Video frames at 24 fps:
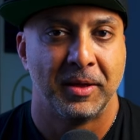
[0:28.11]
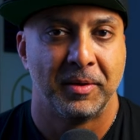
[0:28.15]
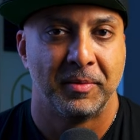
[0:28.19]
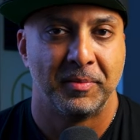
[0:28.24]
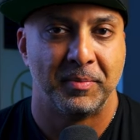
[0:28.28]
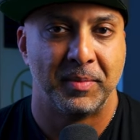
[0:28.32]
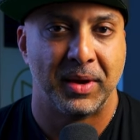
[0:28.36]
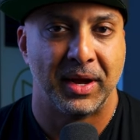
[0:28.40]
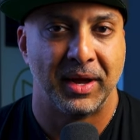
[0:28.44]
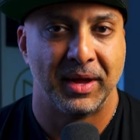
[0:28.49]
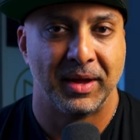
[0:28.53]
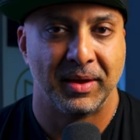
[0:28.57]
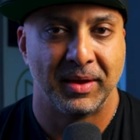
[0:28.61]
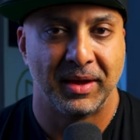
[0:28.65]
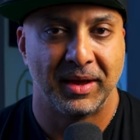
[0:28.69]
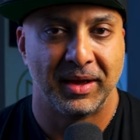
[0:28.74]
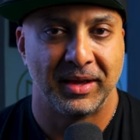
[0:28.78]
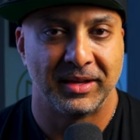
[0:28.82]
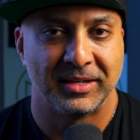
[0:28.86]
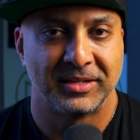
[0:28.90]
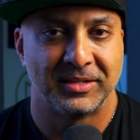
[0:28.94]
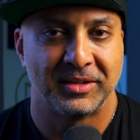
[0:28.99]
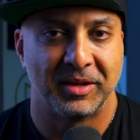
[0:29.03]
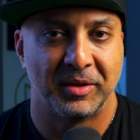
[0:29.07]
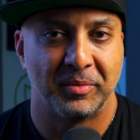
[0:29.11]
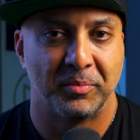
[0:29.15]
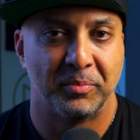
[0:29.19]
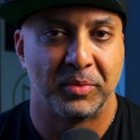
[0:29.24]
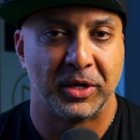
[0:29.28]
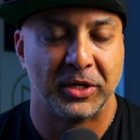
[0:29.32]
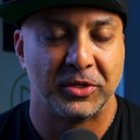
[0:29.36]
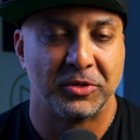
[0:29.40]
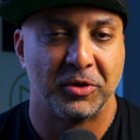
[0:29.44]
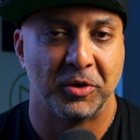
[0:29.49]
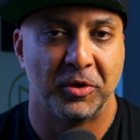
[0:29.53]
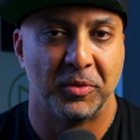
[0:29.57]
My uh, son
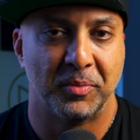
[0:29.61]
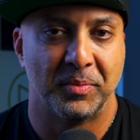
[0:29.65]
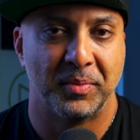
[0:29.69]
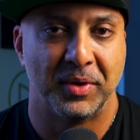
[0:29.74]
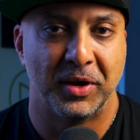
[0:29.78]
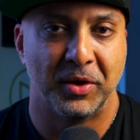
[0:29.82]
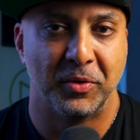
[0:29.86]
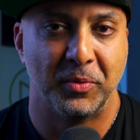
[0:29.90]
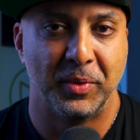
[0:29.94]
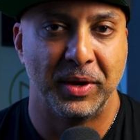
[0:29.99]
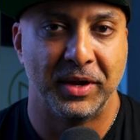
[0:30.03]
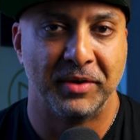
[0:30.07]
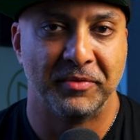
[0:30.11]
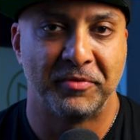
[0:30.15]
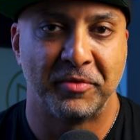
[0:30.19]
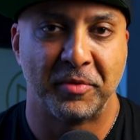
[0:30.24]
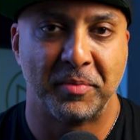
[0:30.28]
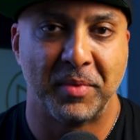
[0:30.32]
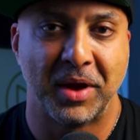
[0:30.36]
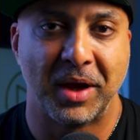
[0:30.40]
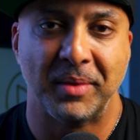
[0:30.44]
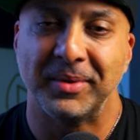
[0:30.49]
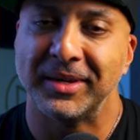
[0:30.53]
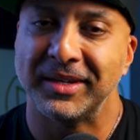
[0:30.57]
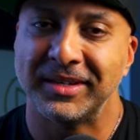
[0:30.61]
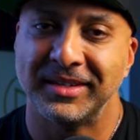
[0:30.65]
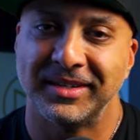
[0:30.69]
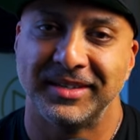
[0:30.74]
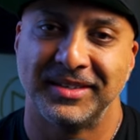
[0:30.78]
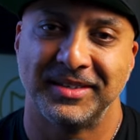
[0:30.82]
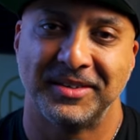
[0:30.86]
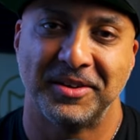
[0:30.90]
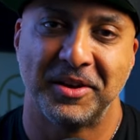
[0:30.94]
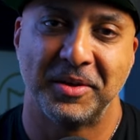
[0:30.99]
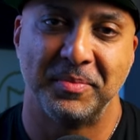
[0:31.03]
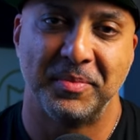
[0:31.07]
brings home a win for Mama
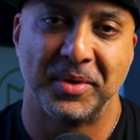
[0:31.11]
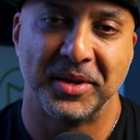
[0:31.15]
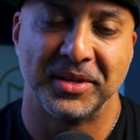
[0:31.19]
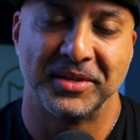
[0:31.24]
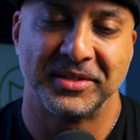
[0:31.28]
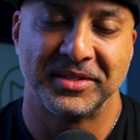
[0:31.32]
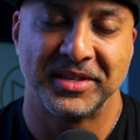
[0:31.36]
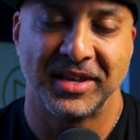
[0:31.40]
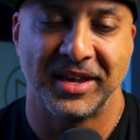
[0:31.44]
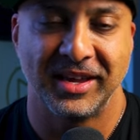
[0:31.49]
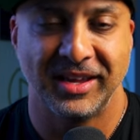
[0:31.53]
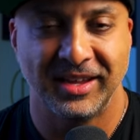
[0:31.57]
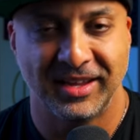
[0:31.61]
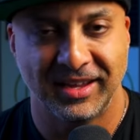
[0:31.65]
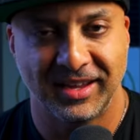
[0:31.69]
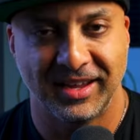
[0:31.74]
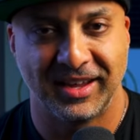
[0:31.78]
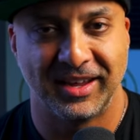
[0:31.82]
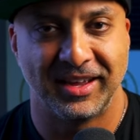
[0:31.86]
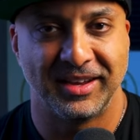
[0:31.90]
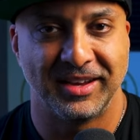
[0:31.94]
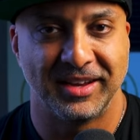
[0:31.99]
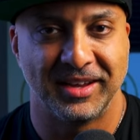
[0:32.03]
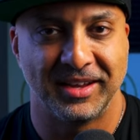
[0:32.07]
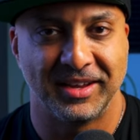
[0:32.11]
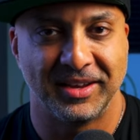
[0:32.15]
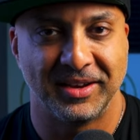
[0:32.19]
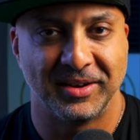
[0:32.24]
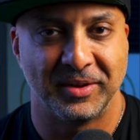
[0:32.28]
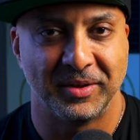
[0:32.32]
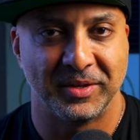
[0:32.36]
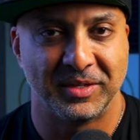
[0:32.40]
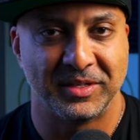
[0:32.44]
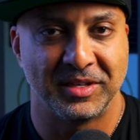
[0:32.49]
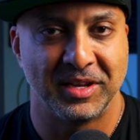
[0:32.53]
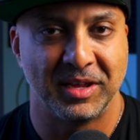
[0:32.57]
on Mother's Day, and uh, you know,
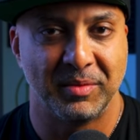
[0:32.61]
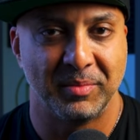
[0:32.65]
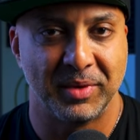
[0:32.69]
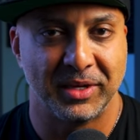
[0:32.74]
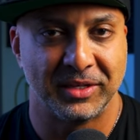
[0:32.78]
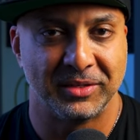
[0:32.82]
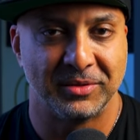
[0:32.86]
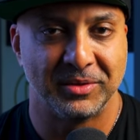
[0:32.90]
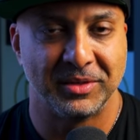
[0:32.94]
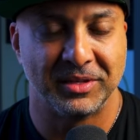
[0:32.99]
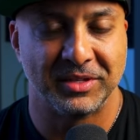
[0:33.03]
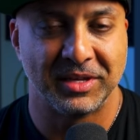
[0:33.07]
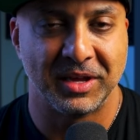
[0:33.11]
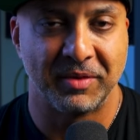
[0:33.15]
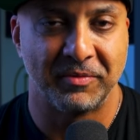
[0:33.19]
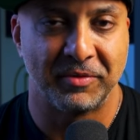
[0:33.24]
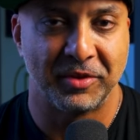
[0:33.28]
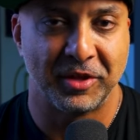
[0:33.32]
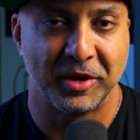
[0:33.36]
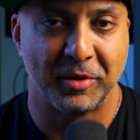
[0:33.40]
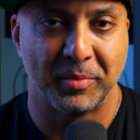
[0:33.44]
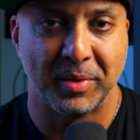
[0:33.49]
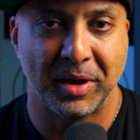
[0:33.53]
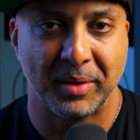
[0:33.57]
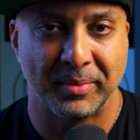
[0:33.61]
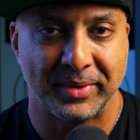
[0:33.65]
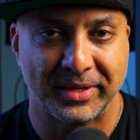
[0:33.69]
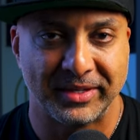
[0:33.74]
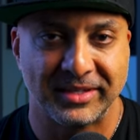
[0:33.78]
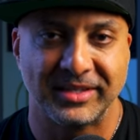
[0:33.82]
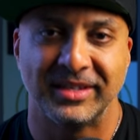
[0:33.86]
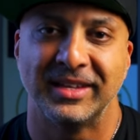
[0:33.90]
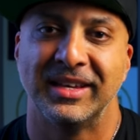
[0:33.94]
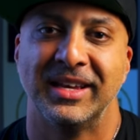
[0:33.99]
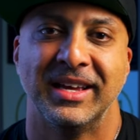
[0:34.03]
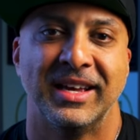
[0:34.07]
his teammates do the same for their
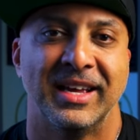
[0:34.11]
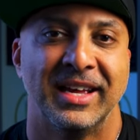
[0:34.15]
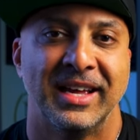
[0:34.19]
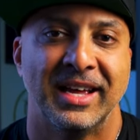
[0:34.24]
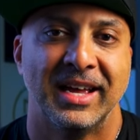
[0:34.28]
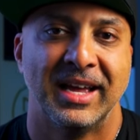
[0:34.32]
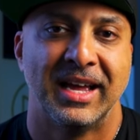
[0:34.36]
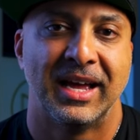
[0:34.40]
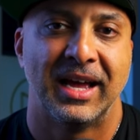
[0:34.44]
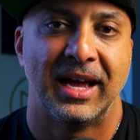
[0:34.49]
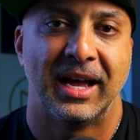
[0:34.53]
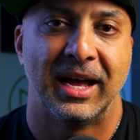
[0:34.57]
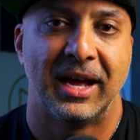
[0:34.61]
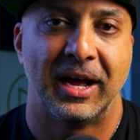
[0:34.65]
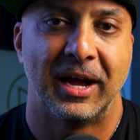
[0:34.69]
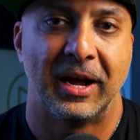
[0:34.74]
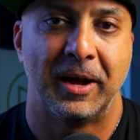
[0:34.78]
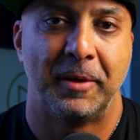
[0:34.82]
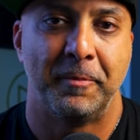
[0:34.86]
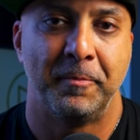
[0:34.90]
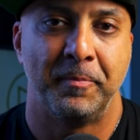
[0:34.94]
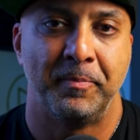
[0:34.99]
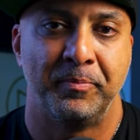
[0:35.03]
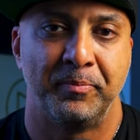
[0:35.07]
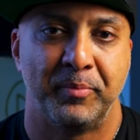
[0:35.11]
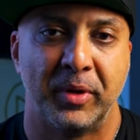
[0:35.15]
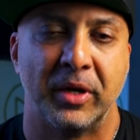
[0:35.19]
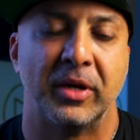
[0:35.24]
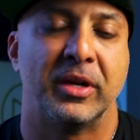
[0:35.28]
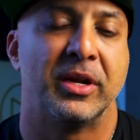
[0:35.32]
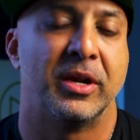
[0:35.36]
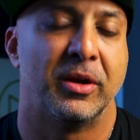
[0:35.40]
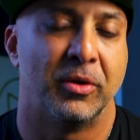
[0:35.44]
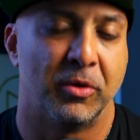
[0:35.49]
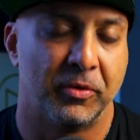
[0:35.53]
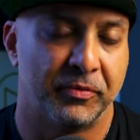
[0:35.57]
mamas. Um, but
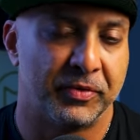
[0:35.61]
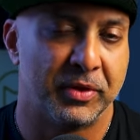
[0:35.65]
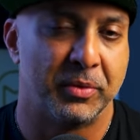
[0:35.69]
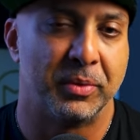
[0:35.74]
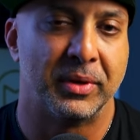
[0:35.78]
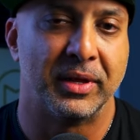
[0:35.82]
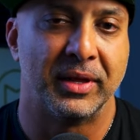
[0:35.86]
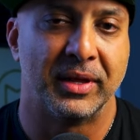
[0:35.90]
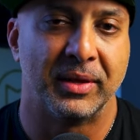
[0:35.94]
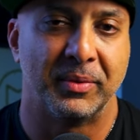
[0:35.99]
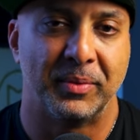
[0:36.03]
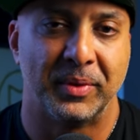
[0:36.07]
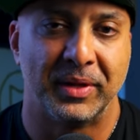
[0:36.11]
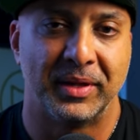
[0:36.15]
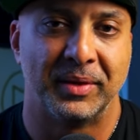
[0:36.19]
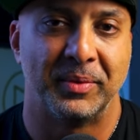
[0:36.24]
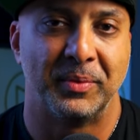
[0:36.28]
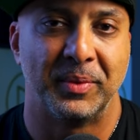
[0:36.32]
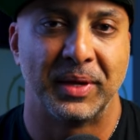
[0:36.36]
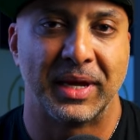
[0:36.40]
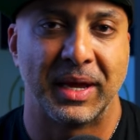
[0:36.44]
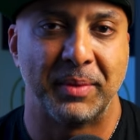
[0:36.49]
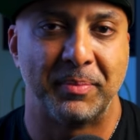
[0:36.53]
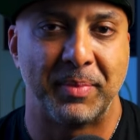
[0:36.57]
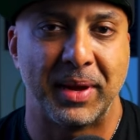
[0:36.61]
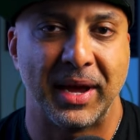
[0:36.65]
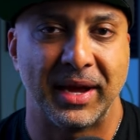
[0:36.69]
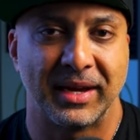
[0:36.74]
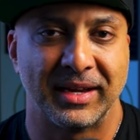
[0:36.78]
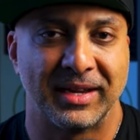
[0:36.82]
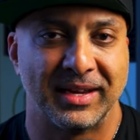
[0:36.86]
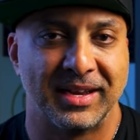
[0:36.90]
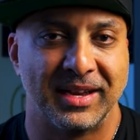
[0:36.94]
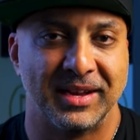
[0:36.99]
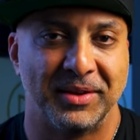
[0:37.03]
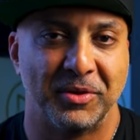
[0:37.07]
you know, hopefully we'll we'll we'll get
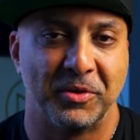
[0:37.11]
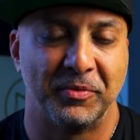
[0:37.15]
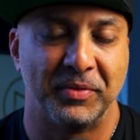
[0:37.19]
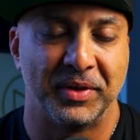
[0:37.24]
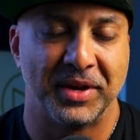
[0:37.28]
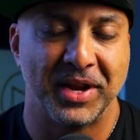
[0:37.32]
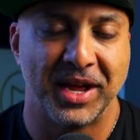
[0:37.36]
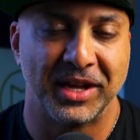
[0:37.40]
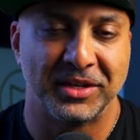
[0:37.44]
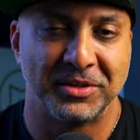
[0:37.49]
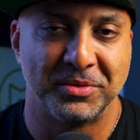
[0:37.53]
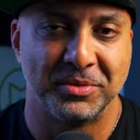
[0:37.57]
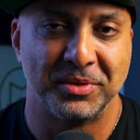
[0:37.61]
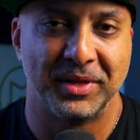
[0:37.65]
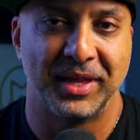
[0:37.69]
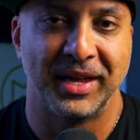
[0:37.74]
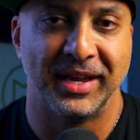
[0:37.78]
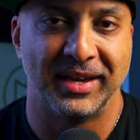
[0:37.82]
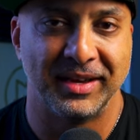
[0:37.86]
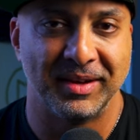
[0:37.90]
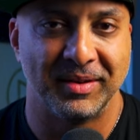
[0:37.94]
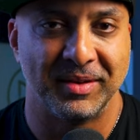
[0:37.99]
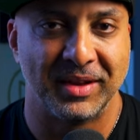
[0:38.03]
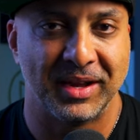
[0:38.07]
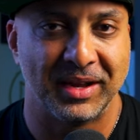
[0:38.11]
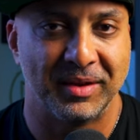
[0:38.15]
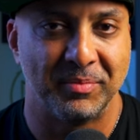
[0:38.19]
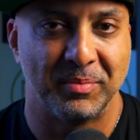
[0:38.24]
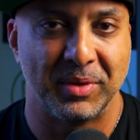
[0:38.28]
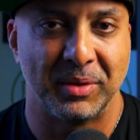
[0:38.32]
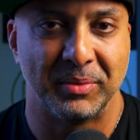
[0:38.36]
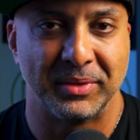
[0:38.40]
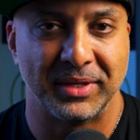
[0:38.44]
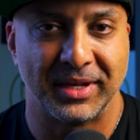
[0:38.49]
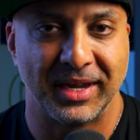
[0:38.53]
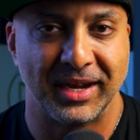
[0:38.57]
back, hopefully not too late, and, and be
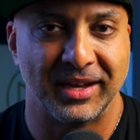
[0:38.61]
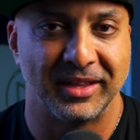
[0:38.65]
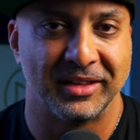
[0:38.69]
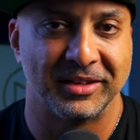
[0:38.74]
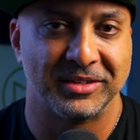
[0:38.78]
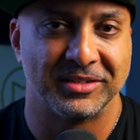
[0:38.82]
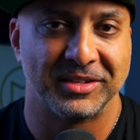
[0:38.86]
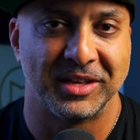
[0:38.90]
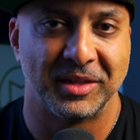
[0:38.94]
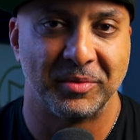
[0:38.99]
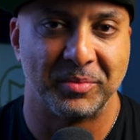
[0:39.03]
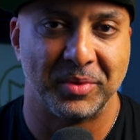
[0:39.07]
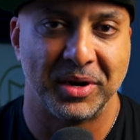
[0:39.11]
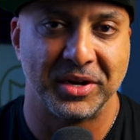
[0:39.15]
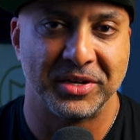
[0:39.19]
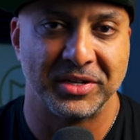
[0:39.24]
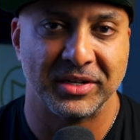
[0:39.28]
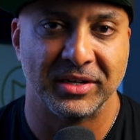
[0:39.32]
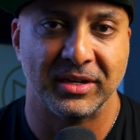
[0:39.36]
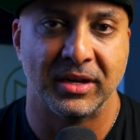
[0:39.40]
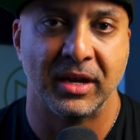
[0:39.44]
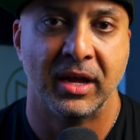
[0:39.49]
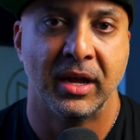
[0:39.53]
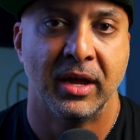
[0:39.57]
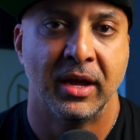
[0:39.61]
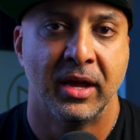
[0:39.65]
able to get a little celebration